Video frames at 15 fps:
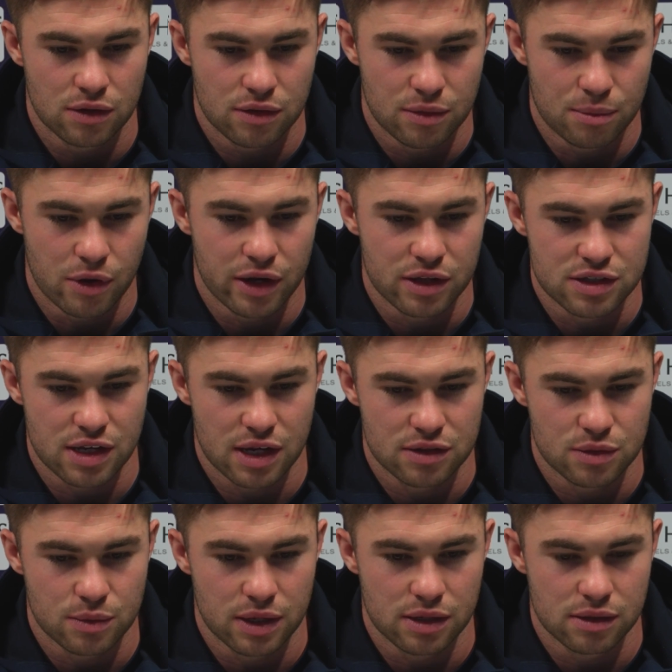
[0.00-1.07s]
the mindset
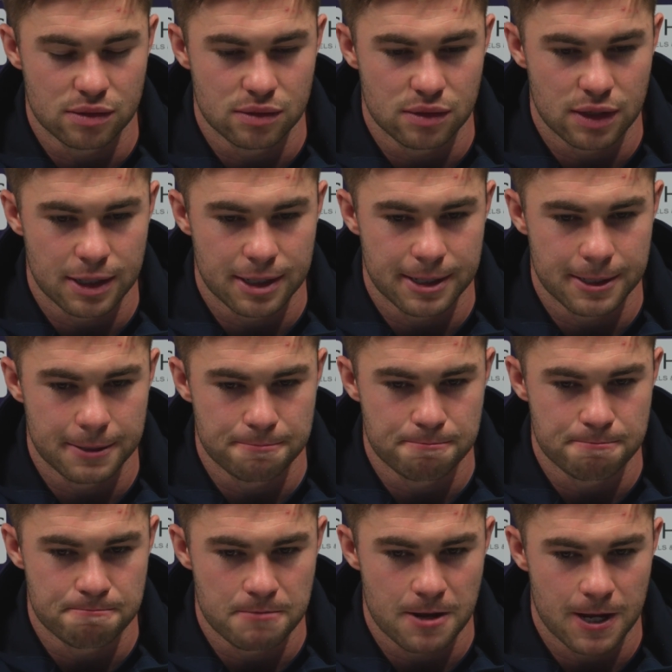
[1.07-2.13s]
to win.
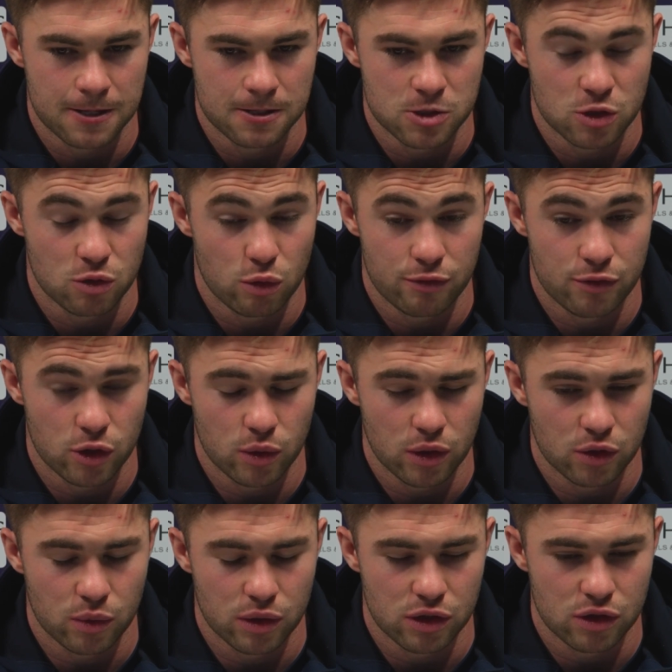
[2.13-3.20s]
And you review
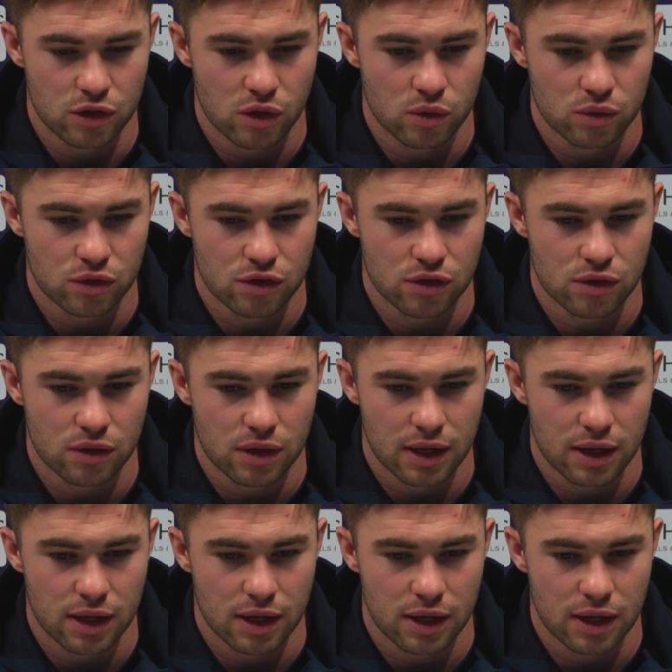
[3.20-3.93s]
it when you don't,